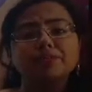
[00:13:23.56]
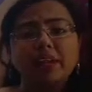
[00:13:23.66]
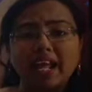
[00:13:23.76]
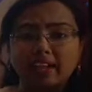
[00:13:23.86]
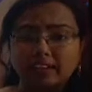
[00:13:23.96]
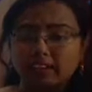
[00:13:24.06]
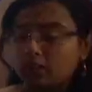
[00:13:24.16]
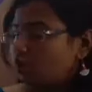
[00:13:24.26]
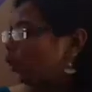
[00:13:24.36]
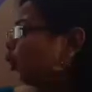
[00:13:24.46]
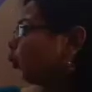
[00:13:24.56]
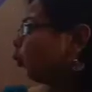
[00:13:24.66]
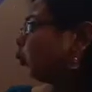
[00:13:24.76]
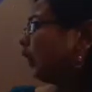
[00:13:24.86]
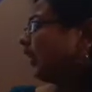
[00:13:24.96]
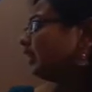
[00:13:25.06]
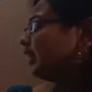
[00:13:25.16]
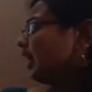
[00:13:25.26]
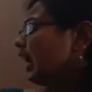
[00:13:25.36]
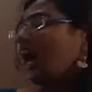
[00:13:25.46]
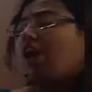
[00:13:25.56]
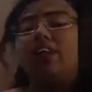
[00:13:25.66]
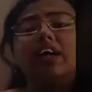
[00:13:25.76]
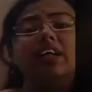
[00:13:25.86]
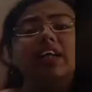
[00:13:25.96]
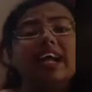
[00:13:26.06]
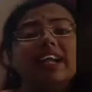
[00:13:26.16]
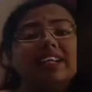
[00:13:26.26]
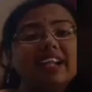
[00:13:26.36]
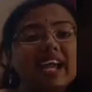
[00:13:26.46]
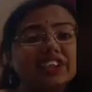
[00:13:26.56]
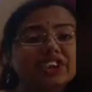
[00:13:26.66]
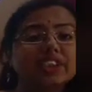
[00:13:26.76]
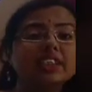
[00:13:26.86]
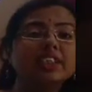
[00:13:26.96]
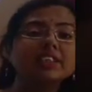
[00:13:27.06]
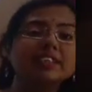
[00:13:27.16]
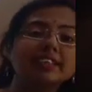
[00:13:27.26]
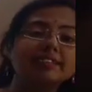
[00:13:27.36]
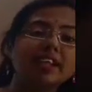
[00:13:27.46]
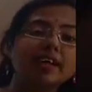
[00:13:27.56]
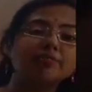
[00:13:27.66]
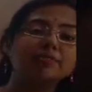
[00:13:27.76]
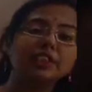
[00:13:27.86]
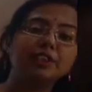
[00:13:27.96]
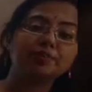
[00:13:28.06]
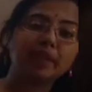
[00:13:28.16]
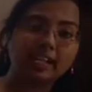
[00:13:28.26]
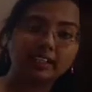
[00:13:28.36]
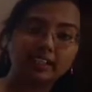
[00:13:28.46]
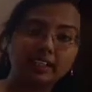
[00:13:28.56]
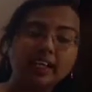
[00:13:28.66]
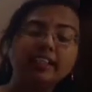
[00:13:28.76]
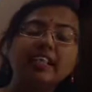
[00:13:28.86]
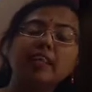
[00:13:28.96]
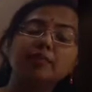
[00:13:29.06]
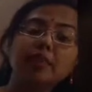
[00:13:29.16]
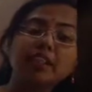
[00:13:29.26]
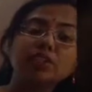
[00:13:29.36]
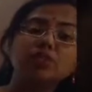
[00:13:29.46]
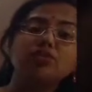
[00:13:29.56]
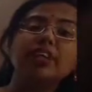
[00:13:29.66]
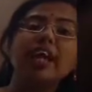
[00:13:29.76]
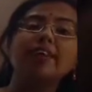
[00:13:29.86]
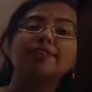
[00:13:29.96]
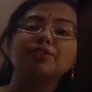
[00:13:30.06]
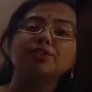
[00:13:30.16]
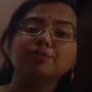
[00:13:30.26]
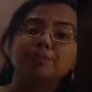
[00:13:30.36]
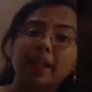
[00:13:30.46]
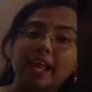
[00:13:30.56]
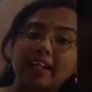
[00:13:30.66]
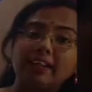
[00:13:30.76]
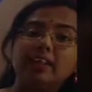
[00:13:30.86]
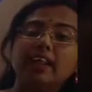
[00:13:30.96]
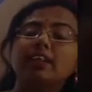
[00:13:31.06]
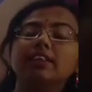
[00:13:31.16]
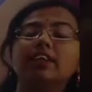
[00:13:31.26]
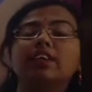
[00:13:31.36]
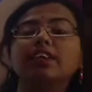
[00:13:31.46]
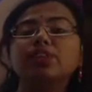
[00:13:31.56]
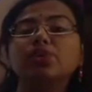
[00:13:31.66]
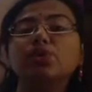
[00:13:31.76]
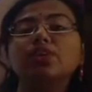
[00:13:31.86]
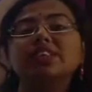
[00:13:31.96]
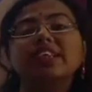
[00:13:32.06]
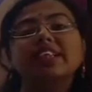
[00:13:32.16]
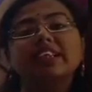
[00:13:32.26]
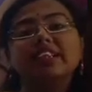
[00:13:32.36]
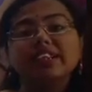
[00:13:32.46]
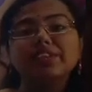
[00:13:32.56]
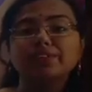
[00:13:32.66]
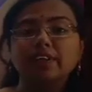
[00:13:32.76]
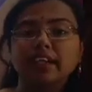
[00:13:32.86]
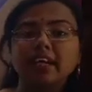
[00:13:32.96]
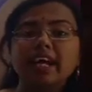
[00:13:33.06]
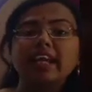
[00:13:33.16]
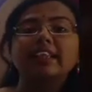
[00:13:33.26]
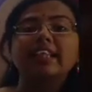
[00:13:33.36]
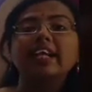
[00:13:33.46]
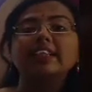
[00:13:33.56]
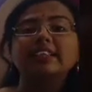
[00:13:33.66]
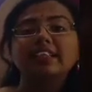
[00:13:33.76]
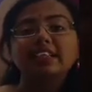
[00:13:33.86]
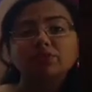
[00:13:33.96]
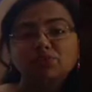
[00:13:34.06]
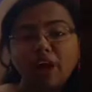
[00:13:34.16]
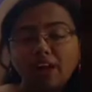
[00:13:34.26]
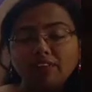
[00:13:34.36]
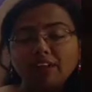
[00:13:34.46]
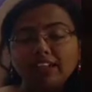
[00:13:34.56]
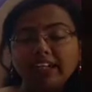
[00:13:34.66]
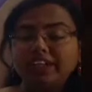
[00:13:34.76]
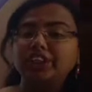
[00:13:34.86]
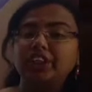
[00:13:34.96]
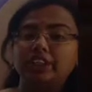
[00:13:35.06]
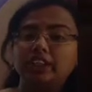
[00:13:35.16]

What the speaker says: plan with our national development plan. That means we have to plan the resource in this way that our nation